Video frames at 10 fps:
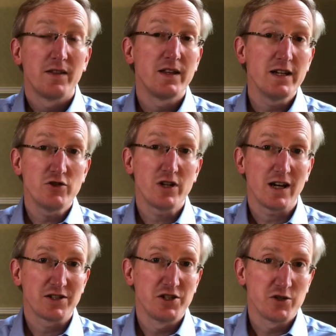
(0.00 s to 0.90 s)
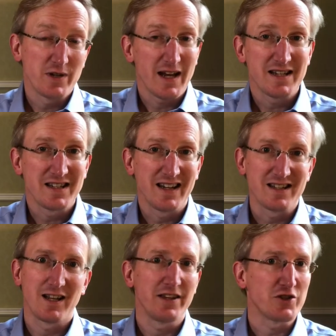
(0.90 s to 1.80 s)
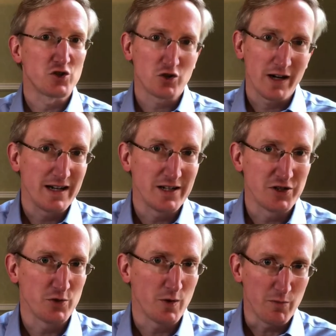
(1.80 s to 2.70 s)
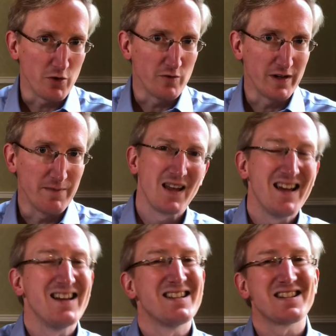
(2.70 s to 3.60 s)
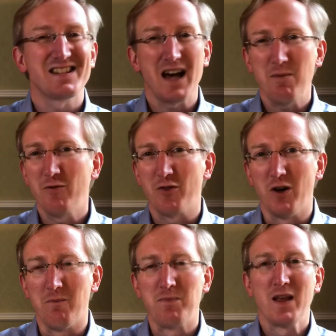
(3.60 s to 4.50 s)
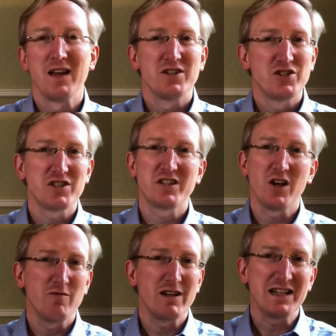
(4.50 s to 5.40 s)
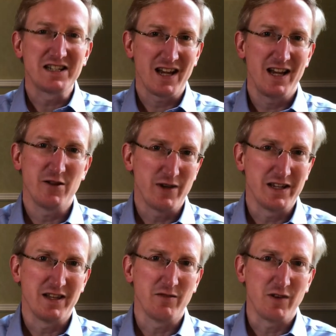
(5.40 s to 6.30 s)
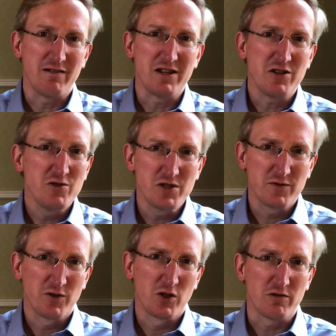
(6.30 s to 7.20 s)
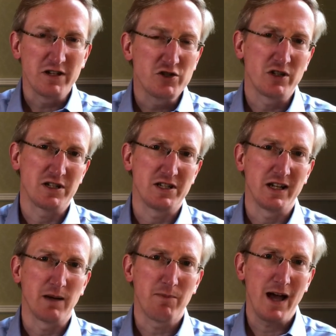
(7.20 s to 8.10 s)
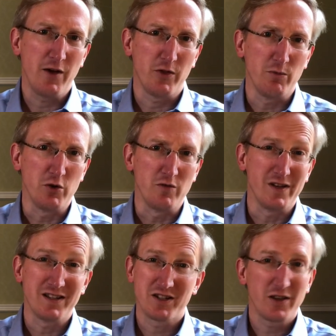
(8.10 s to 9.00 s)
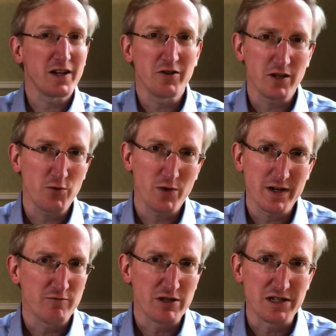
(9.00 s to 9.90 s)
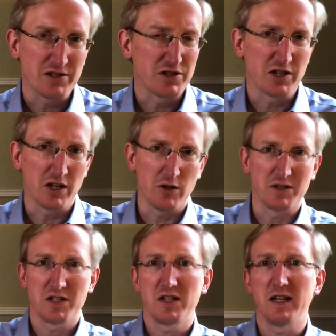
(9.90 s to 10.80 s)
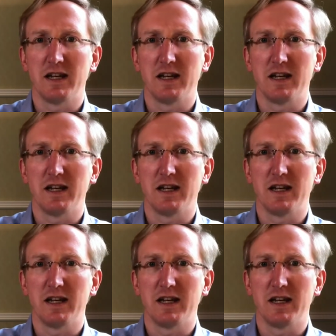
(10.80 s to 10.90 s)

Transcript: The introduction to an essay is like the trailer to a movie. Some of them just don't really tell you anything very useful or interesting about the movie, and so they don't give you any reasons to go and see